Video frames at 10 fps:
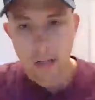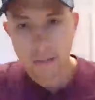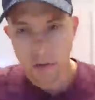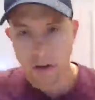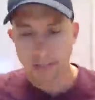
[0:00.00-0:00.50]

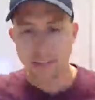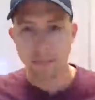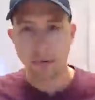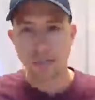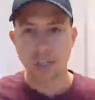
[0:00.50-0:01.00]
So not so
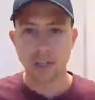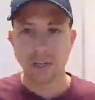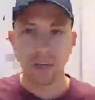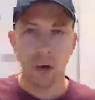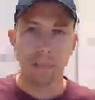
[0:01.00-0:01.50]
much
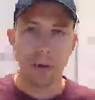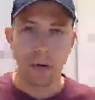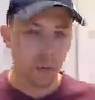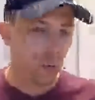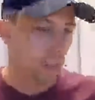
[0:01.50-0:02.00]
just crypto
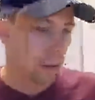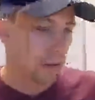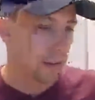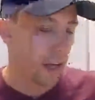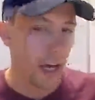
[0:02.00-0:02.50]
for crypto's
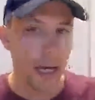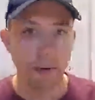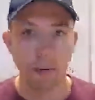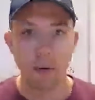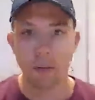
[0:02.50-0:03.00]
sake, but
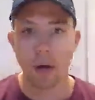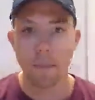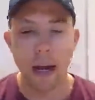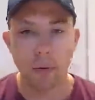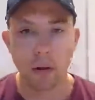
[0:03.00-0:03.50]
what
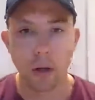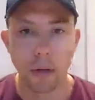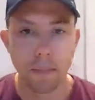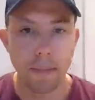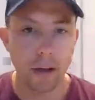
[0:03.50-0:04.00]
global
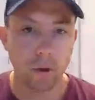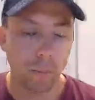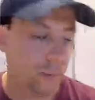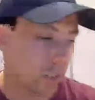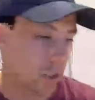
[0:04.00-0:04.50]
impact are we
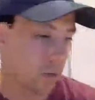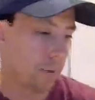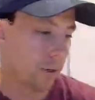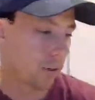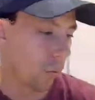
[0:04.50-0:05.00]
potentially building
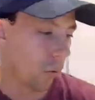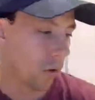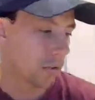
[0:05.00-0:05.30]
towards?